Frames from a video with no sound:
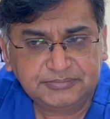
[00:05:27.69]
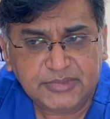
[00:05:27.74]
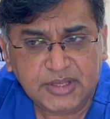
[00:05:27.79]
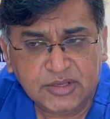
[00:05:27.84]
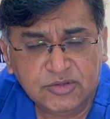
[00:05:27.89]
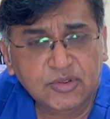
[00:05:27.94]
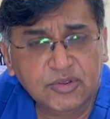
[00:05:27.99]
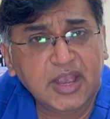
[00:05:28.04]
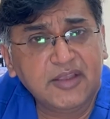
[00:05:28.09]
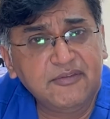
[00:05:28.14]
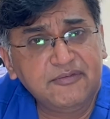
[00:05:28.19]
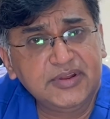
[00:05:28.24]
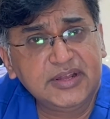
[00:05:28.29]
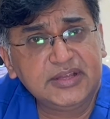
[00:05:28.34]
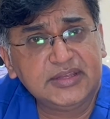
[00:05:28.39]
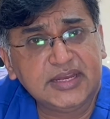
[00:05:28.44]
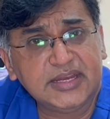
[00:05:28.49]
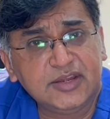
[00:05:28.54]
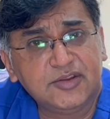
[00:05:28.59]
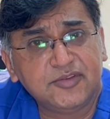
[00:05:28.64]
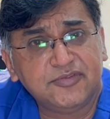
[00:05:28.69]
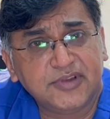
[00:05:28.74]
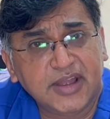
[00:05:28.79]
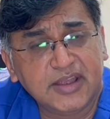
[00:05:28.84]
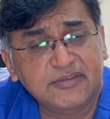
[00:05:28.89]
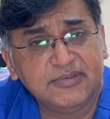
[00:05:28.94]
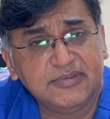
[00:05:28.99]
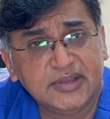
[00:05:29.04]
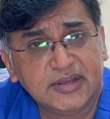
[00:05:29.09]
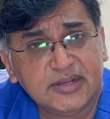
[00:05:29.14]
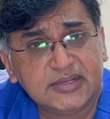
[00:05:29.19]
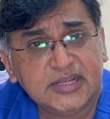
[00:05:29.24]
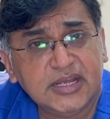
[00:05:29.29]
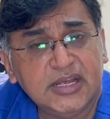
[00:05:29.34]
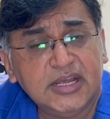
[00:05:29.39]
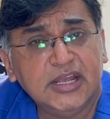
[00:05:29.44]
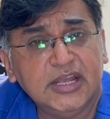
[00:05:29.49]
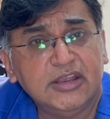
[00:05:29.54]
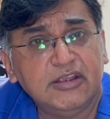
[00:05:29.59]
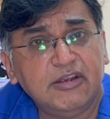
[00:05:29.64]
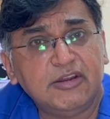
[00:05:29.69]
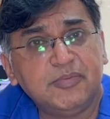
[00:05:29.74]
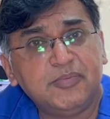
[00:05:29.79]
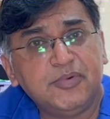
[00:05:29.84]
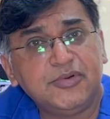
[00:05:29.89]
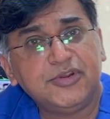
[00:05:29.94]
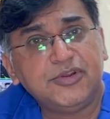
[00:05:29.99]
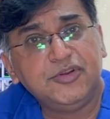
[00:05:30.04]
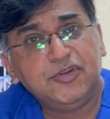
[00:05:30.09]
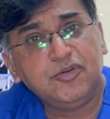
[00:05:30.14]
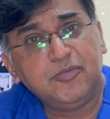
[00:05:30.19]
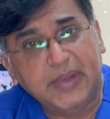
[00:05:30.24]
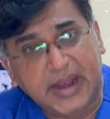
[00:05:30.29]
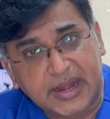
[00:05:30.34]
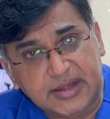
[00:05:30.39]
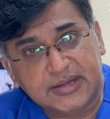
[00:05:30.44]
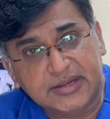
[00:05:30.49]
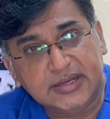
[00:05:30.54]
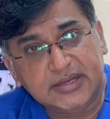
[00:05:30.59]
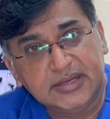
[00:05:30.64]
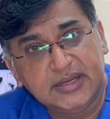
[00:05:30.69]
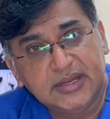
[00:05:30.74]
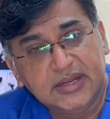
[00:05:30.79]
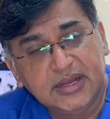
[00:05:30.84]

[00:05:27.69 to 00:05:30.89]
So every 3 to 5 years, you have to put a new battery.